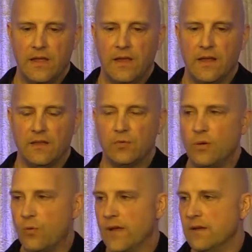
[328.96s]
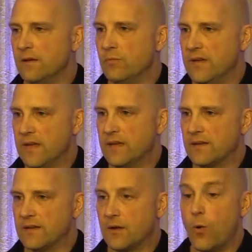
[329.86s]
is we went and we
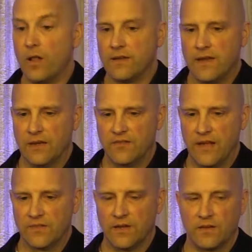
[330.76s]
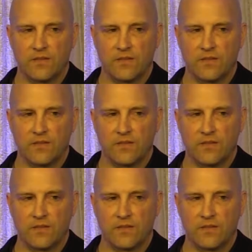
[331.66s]
did qualitative testing.